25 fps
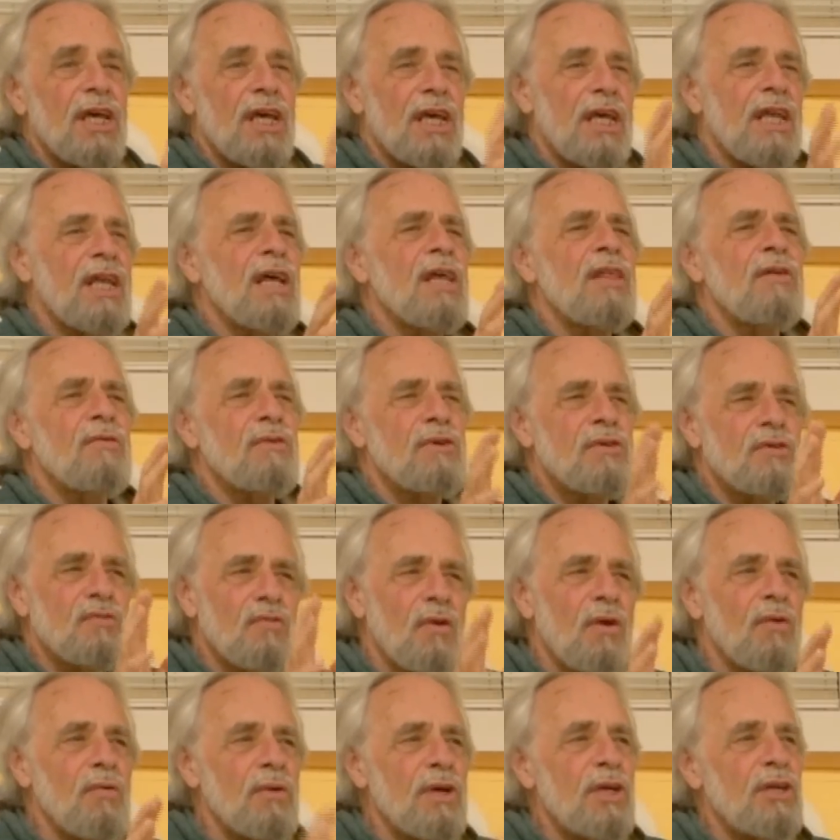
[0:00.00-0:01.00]
In other words,
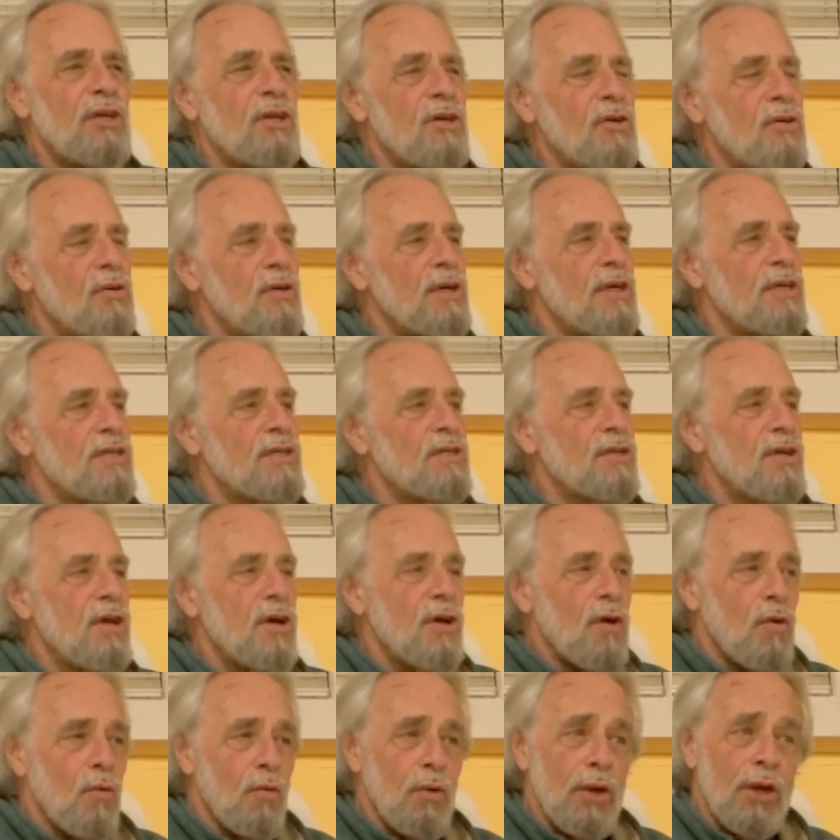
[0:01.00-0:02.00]
what we do is
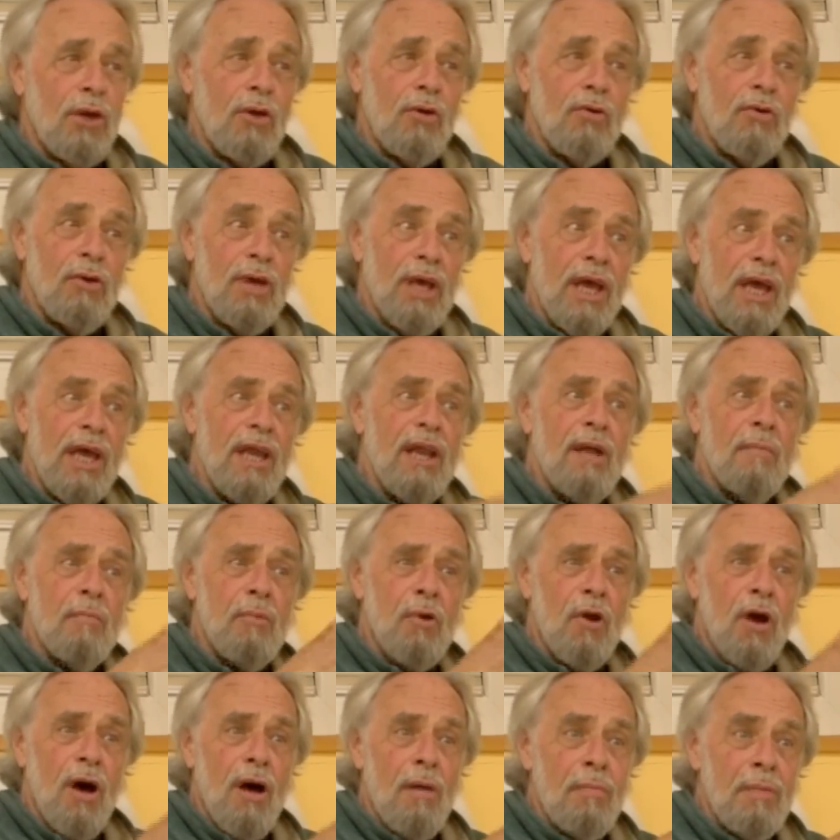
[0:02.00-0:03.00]
we create a
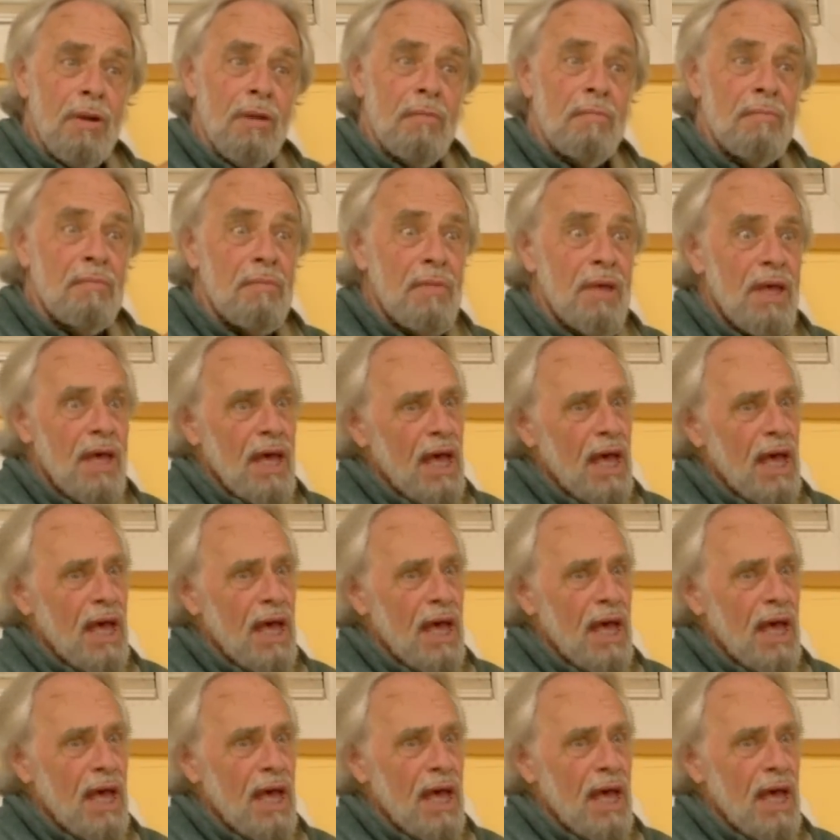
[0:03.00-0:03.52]
problem,